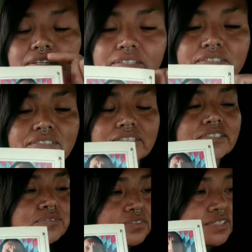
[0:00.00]
this
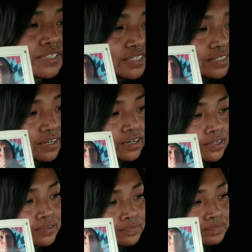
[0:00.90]
is really
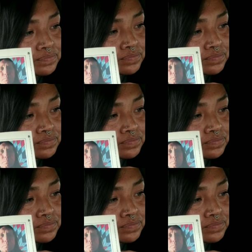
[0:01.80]
um,